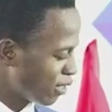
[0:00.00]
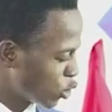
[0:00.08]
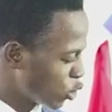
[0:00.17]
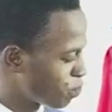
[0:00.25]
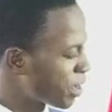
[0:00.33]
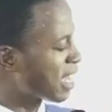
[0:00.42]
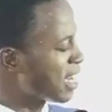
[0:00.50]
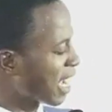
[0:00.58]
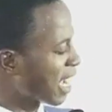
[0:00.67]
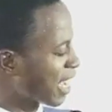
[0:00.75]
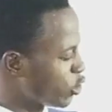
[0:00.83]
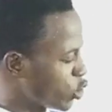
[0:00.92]
speaking
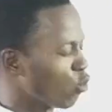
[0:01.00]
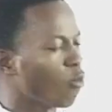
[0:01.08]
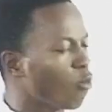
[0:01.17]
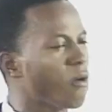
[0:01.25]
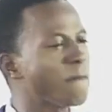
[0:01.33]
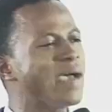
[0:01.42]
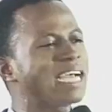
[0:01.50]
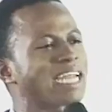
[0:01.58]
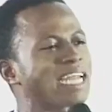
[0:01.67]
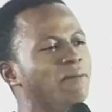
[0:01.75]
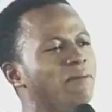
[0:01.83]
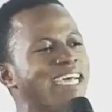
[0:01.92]
against you will
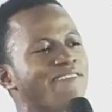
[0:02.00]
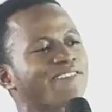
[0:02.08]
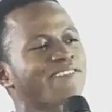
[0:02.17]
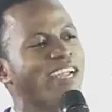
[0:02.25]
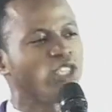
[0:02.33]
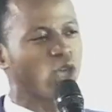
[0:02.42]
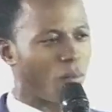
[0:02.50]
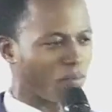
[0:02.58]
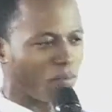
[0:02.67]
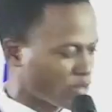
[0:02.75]
make them deaf and dumb.